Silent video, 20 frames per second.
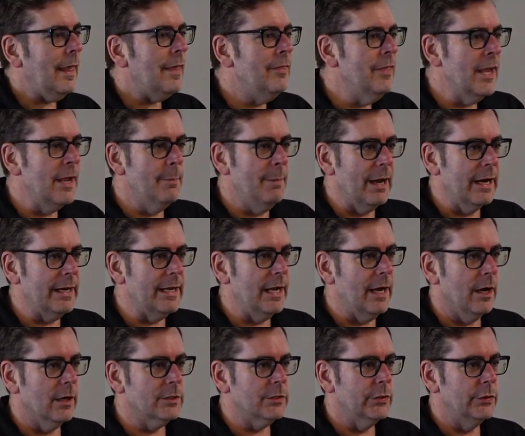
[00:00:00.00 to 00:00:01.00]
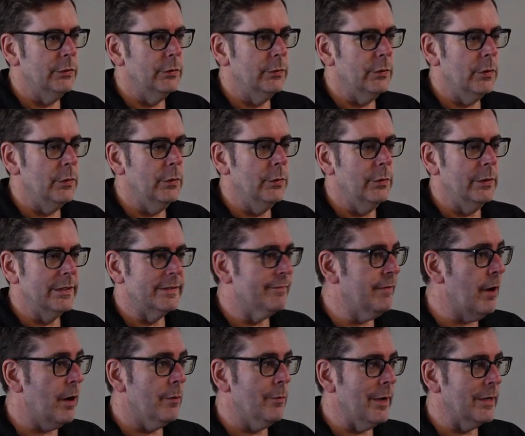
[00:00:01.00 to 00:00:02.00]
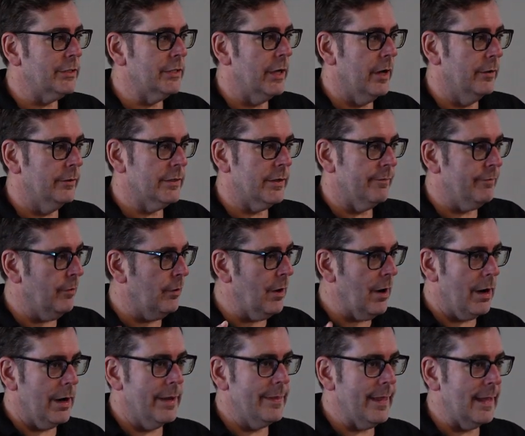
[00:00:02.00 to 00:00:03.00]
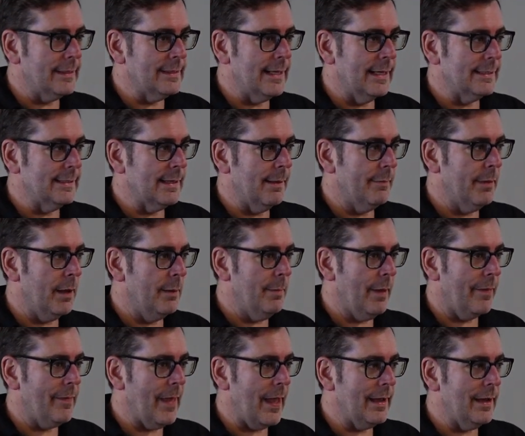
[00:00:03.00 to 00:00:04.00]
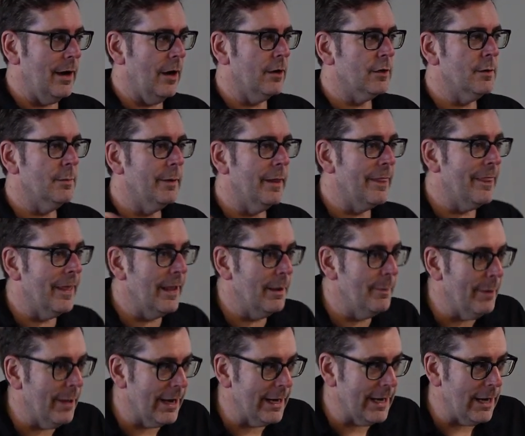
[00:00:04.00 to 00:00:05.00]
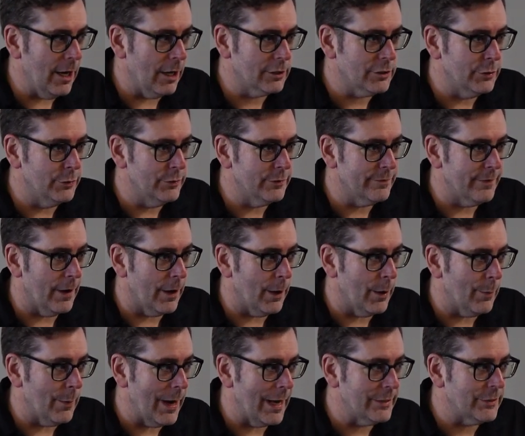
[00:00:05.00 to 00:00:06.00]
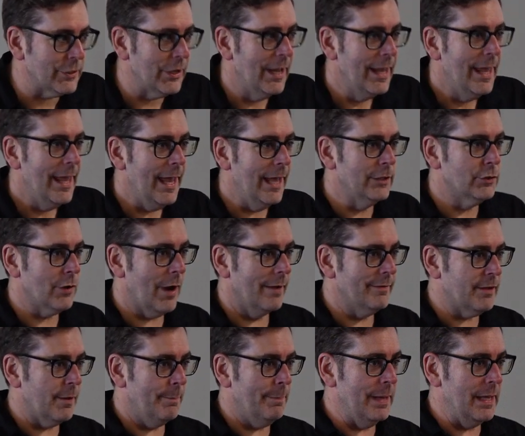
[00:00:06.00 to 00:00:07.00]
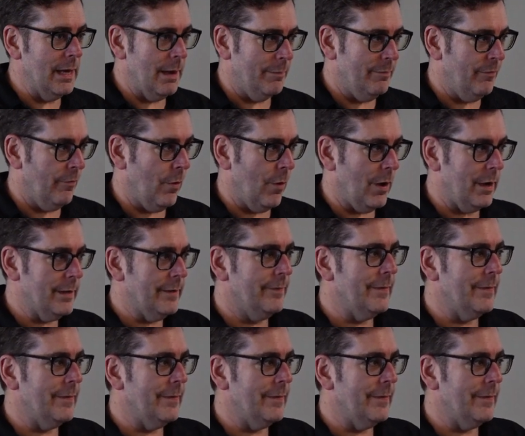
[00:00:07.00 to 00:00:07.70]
think about a character who is very rich and owns a Ferrari. That says something about that character. But think about a character who's very rich and drives a beat up Ford.